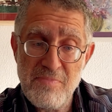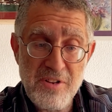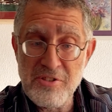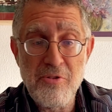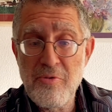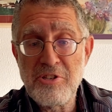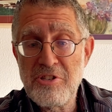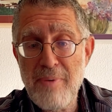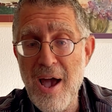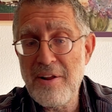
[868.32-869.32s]
there's no
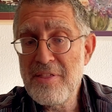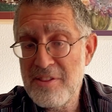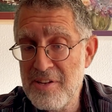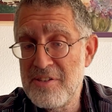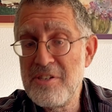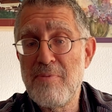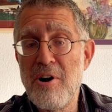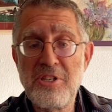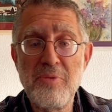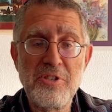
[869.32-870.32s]
question about it that this is
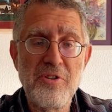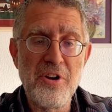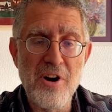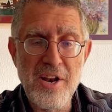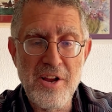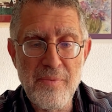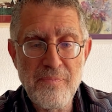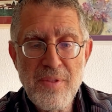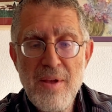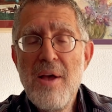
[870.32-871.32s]
partially what's going on here.
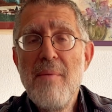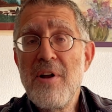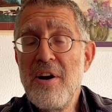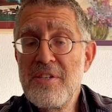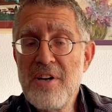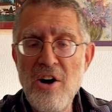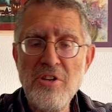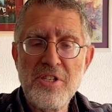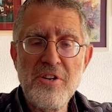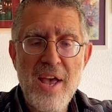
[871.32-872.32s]
But it is
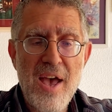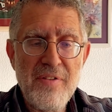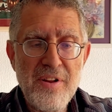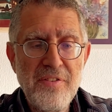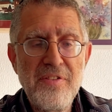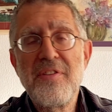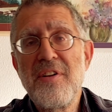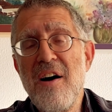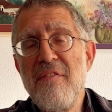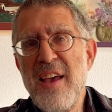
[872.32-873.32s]
also evidence
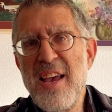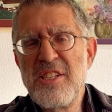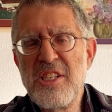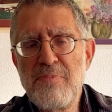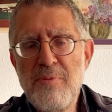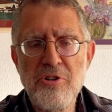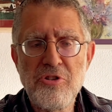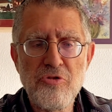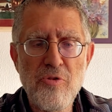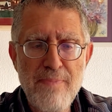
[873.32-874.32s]
of a
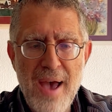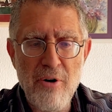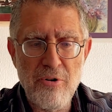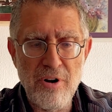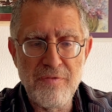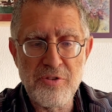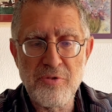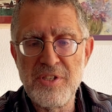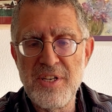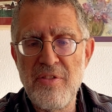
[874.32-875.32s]
spiritual power of
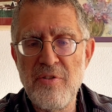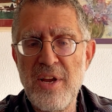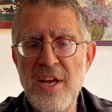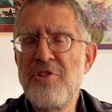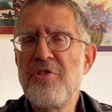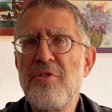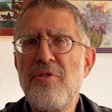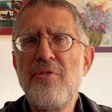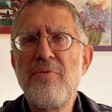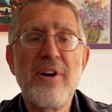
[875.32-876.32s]
sorts, either
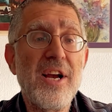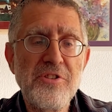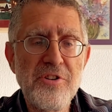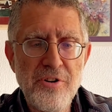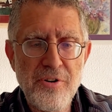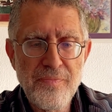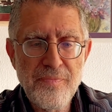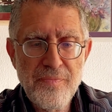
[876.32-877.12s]
internal or external,